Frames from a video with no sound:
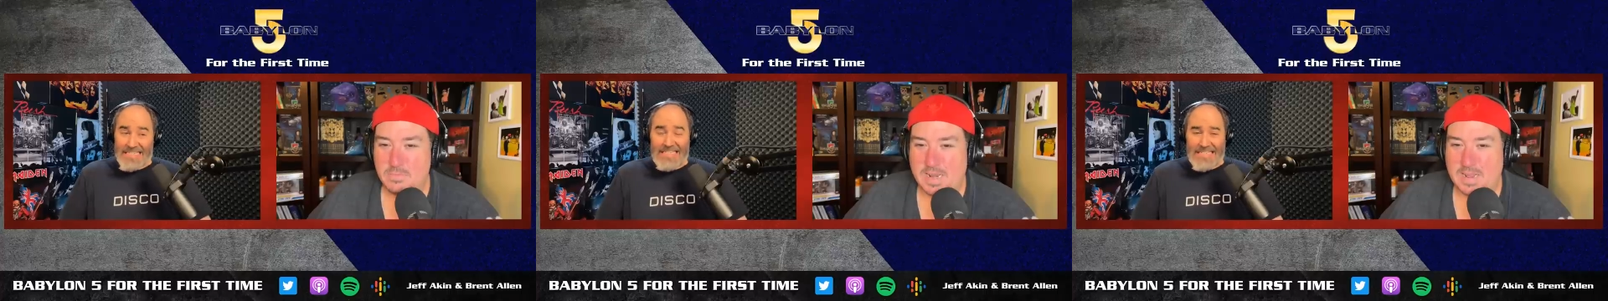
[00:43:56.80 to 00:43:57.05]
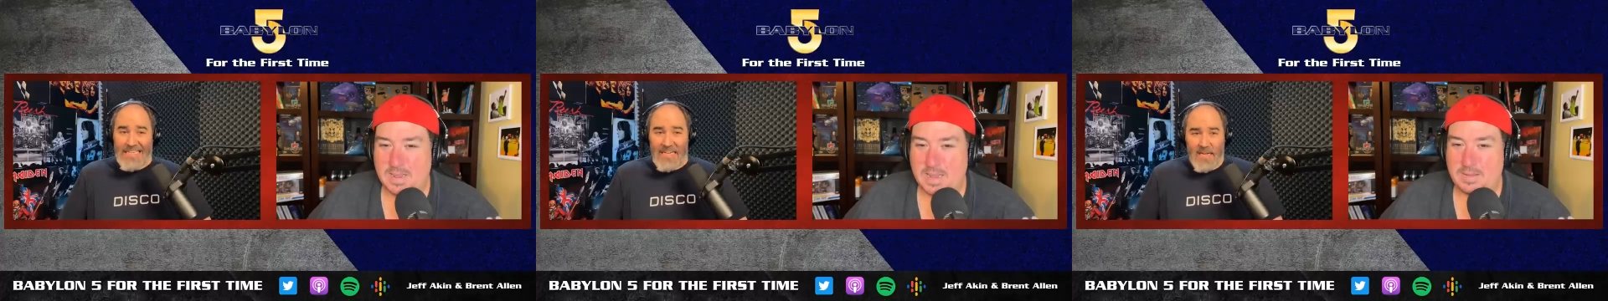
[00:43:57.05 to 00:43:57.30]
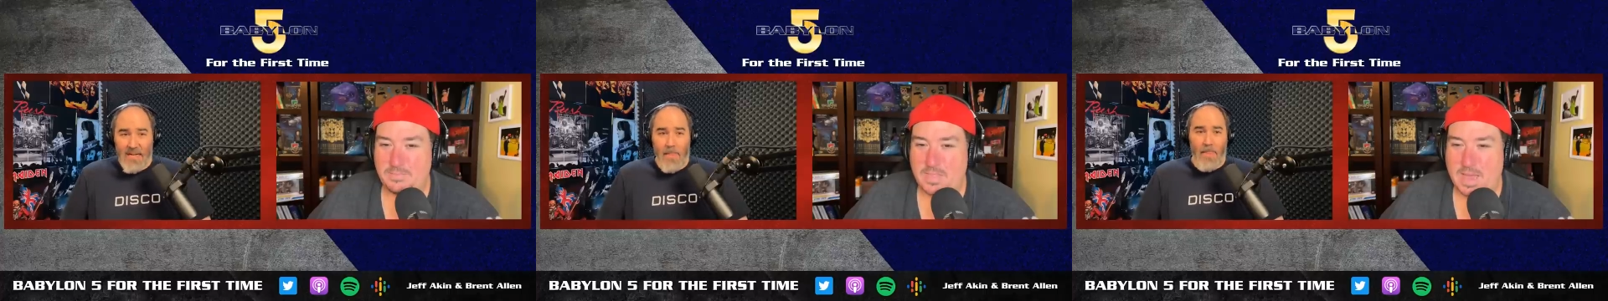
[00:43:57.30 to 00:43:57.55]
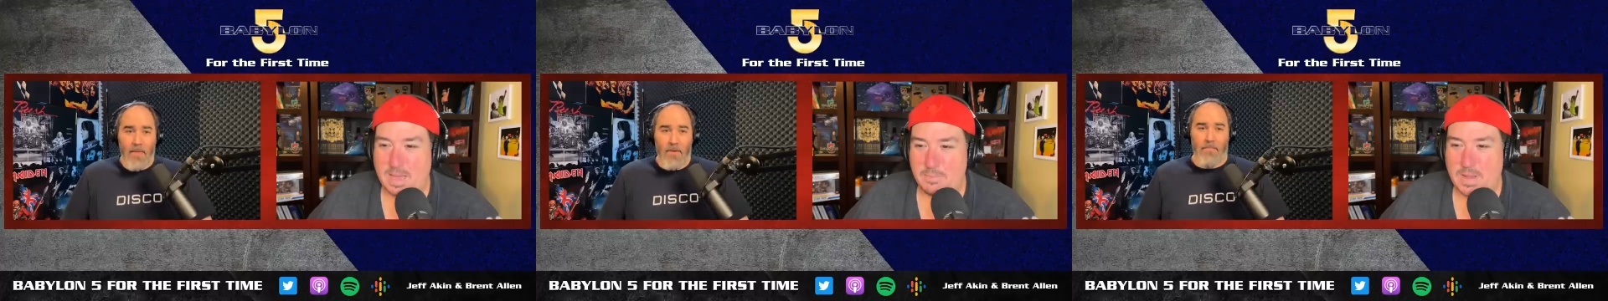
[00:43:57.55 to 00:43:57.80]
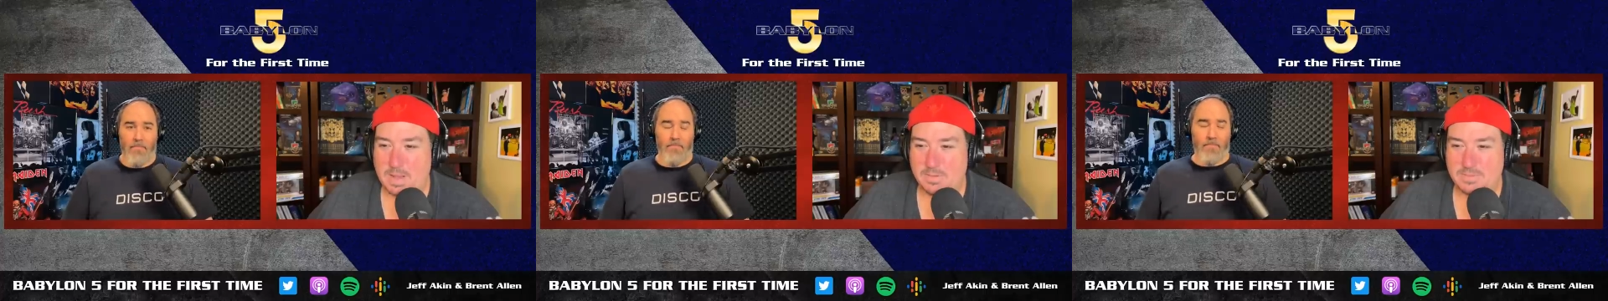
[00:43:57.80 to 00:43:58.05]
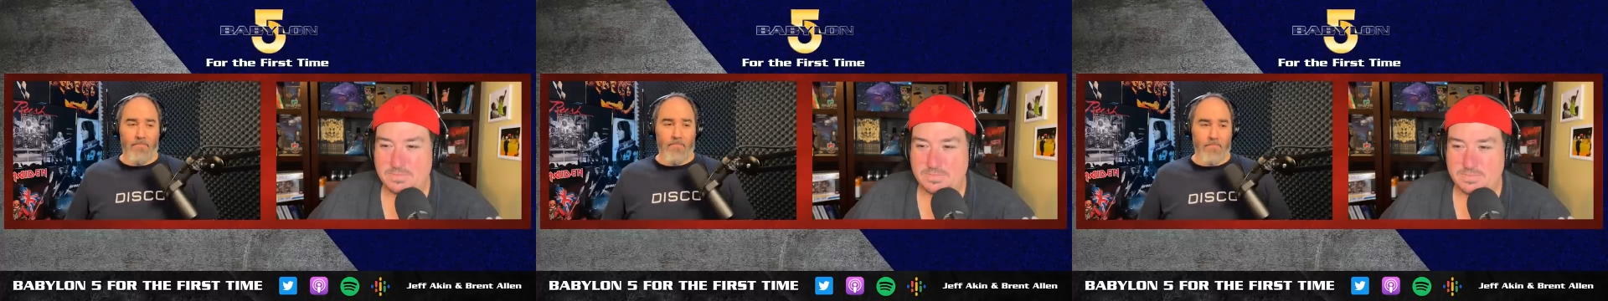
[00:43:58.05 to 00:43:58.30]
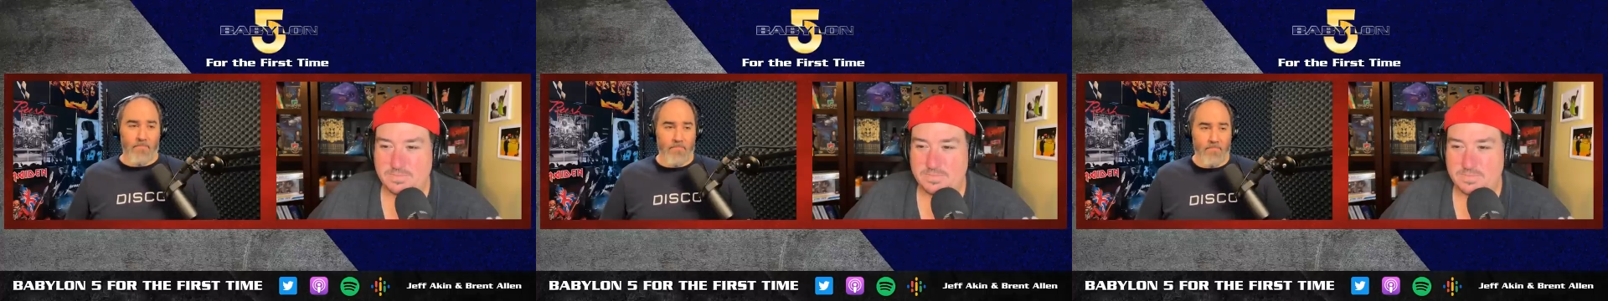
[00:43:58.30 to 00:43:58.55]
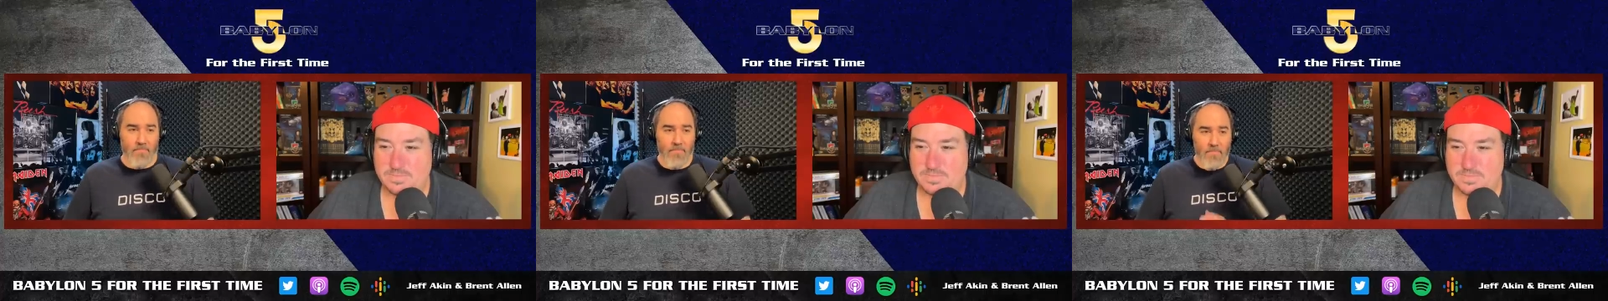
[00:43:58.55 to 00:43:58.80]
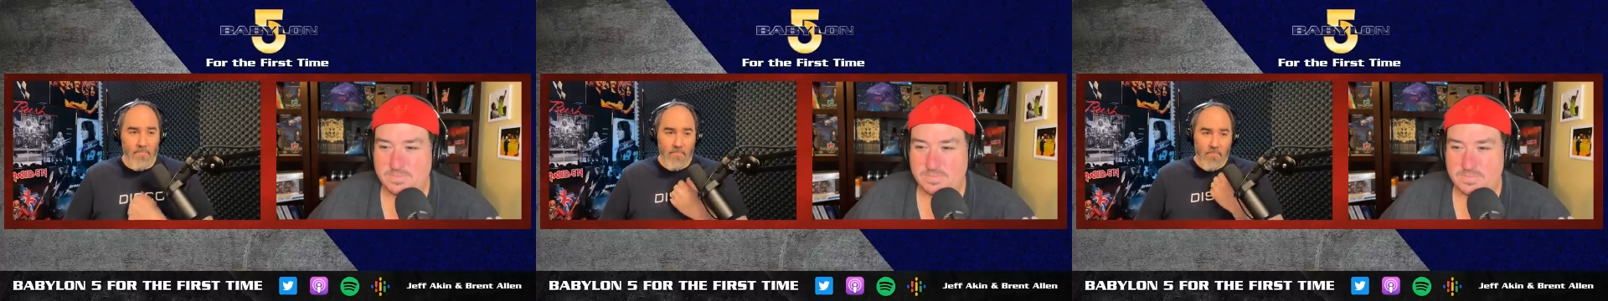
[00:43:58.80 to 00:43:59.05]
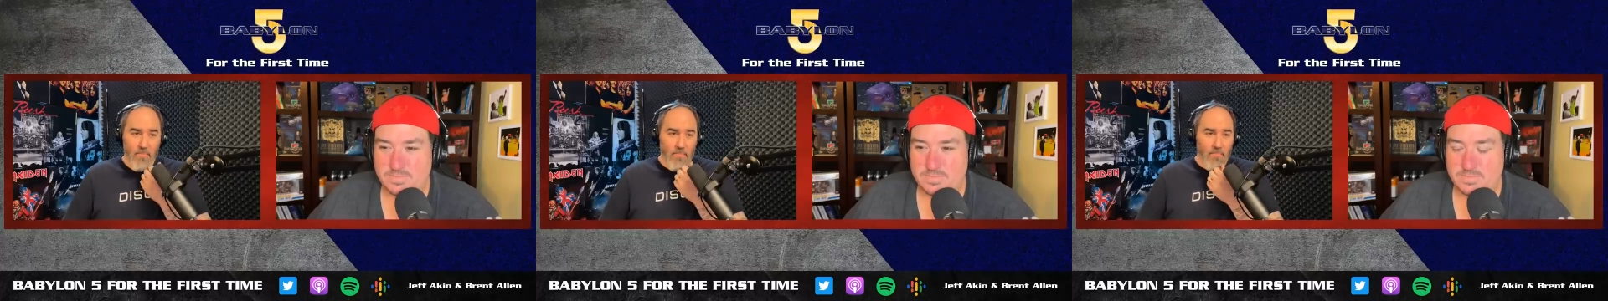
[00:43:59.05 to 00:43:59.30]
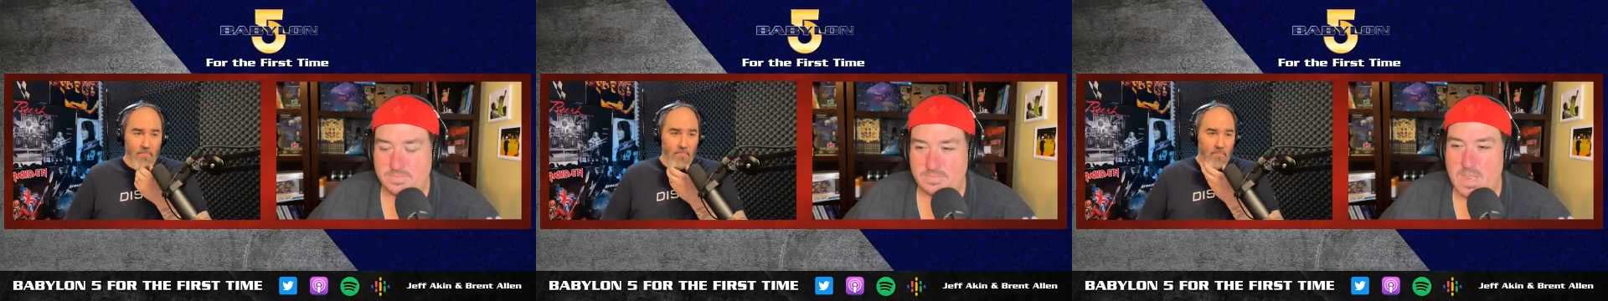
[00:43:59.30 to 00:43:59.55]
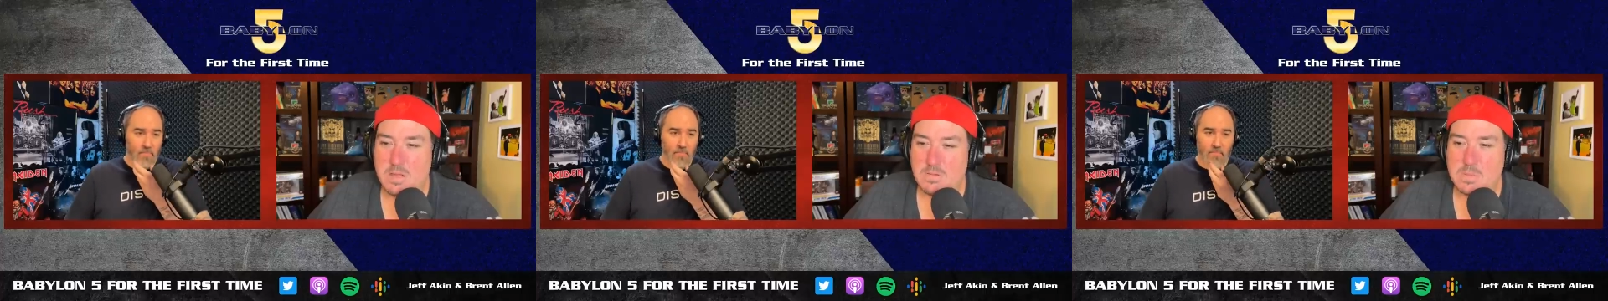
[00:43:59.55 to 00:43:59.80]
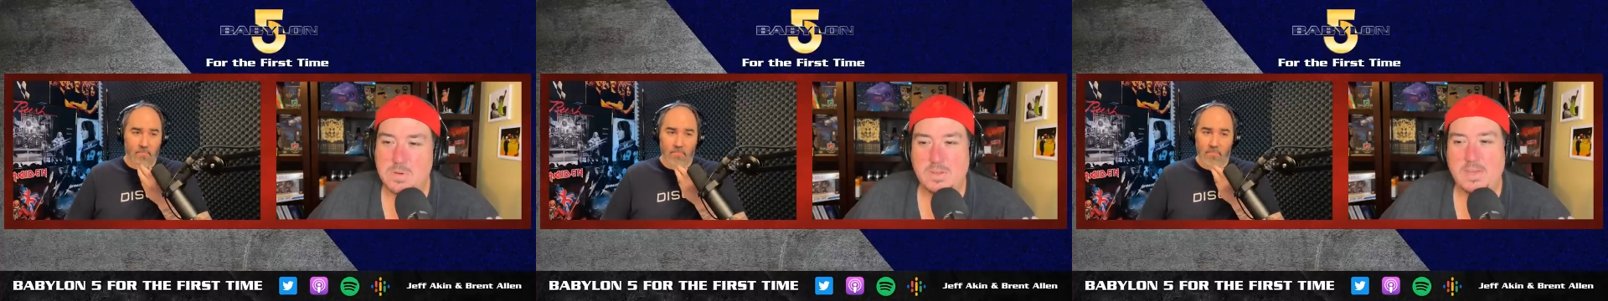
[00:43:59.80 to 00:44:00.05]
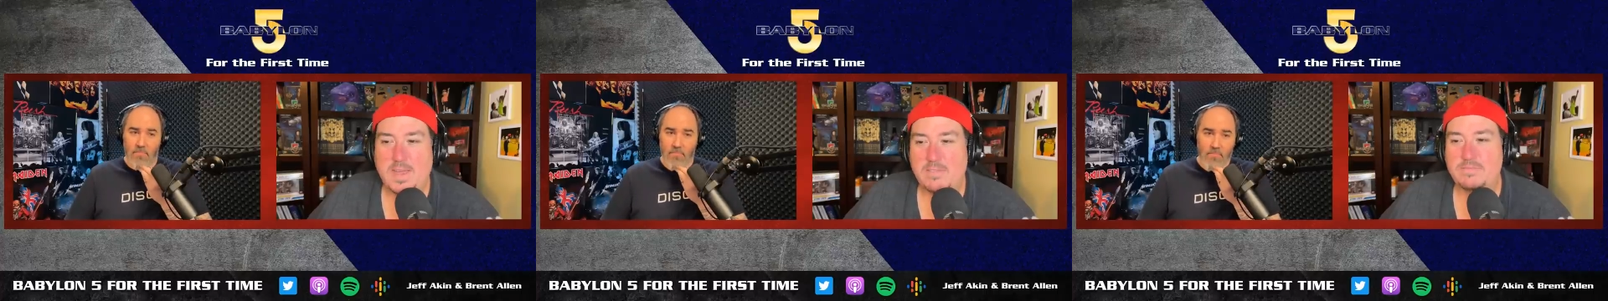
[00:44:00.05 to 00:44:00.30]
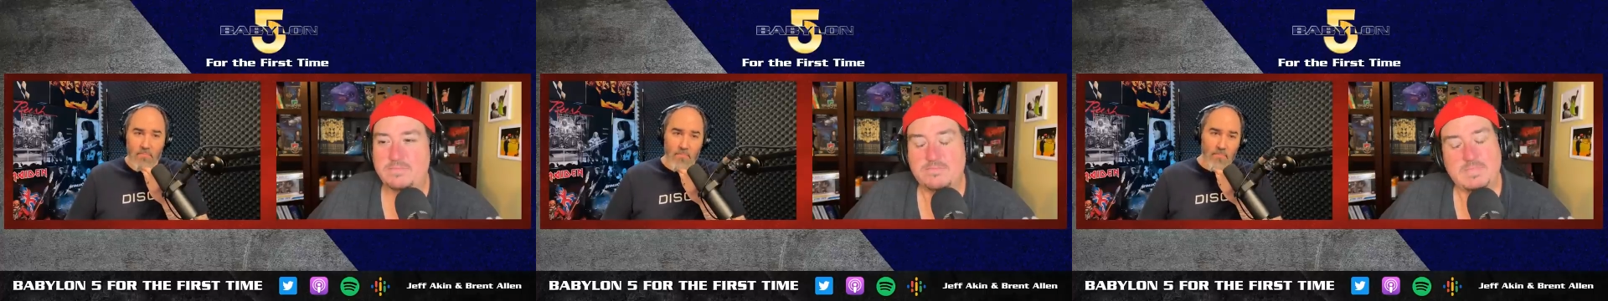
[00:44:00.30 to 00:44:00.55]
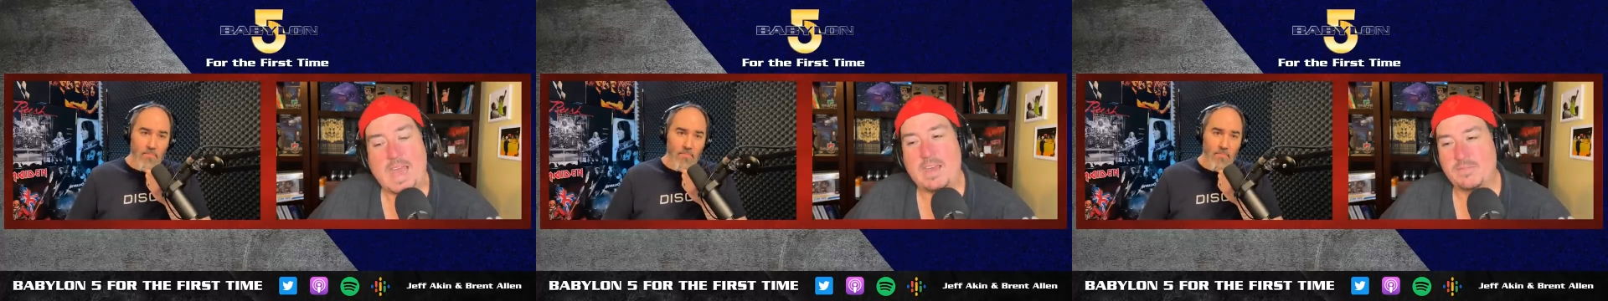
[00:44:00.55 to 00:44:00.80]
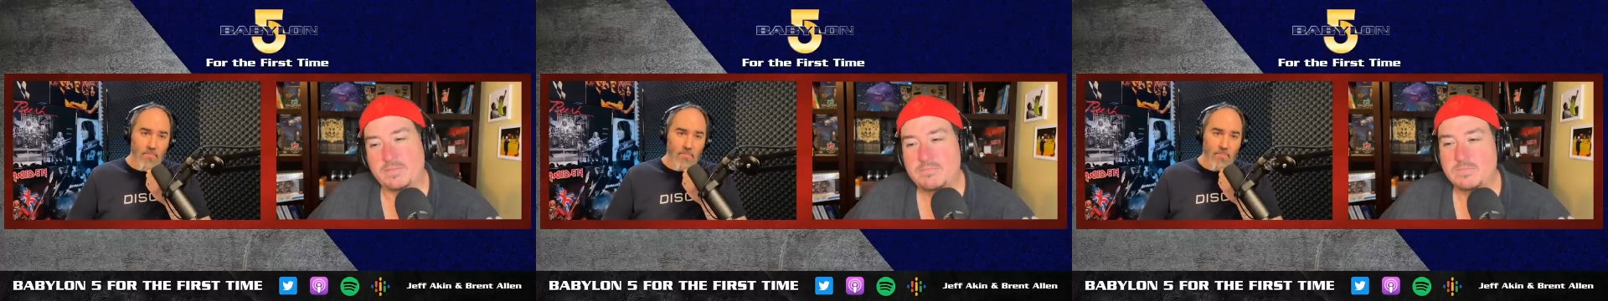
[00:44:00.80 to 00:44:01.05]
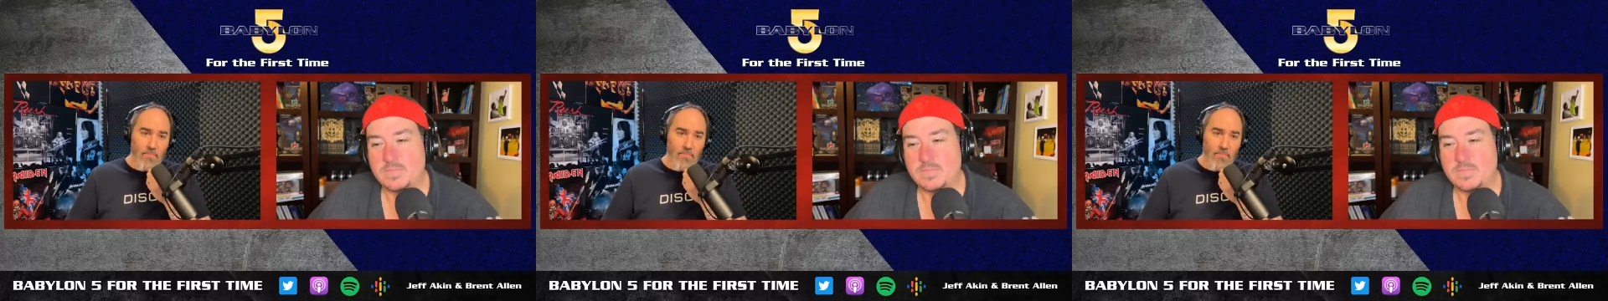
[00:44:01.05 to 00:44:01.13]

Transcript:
Speaker 1: But I, I, I'm, I'll, no, I'm going to do a half, half.